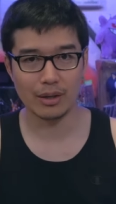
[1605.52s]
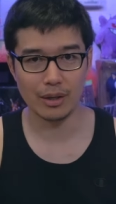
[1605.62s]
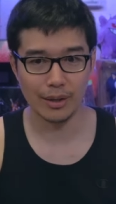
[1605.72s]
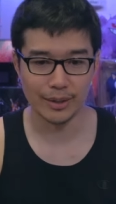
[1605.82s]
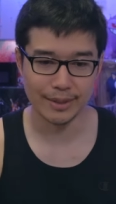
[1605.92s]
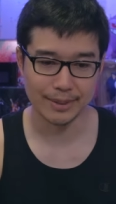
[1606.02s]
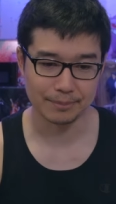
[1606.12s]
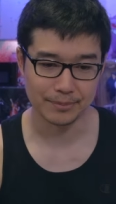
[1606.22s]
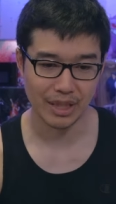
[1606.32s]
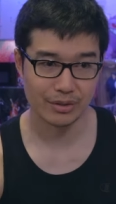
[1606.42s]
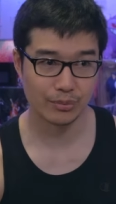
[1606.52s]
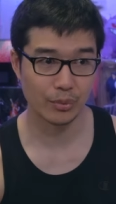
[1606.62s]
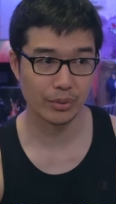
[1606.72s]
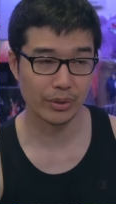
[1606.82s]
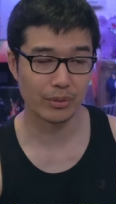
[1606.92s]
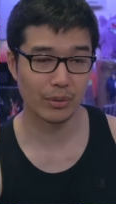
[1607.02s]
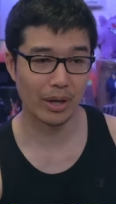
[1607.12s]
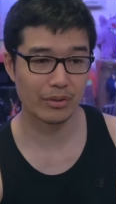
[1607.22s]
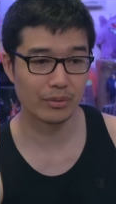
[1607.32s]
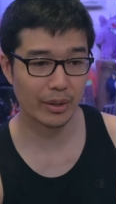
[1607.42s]
Um, that's really cool.
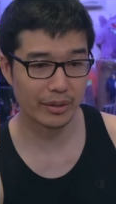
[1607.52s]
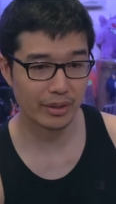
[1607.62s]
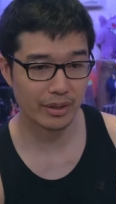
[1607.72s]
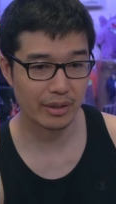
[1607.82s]
I do like it.